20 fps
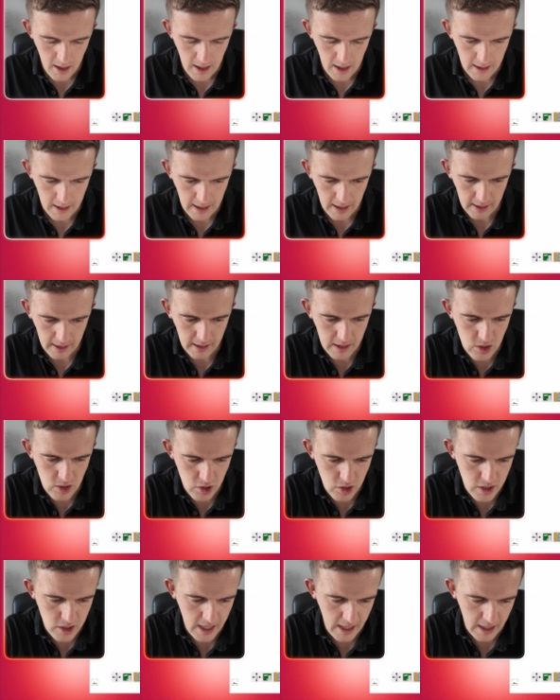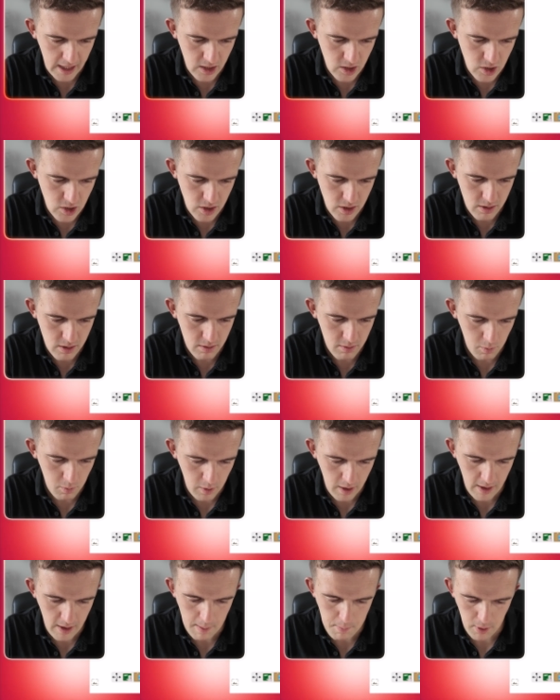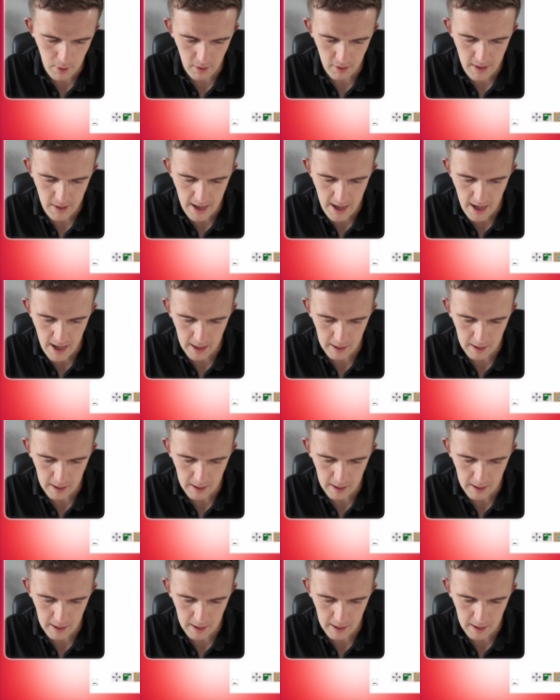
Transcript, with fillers: And then I can just change where I put that.